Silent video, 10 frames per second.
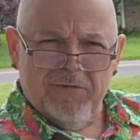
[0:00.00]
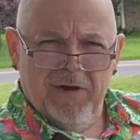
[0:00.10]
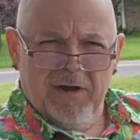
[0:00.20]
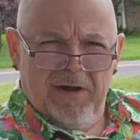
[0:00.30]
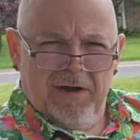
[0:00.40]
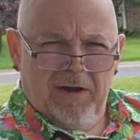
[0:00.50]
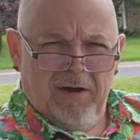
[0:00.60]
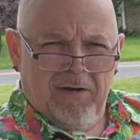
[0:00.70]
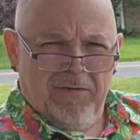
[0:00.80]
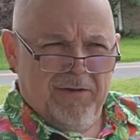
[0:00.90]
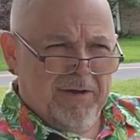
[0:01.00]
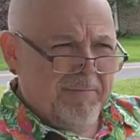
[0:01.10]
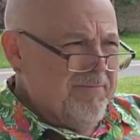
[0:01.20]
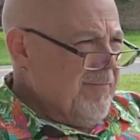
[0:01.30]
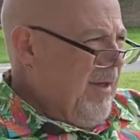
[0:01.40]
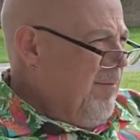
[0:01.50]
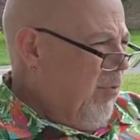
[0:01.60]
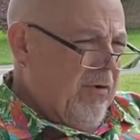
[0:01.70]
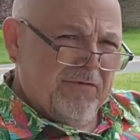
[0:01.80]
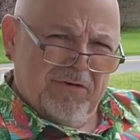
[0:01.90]
to all the
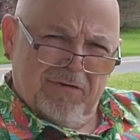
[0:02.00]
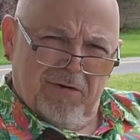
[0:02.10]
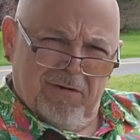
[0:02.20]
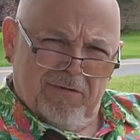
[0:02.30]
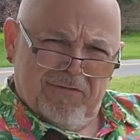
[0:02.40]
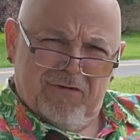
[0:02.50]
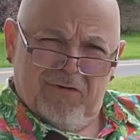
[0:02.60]
boys and girls,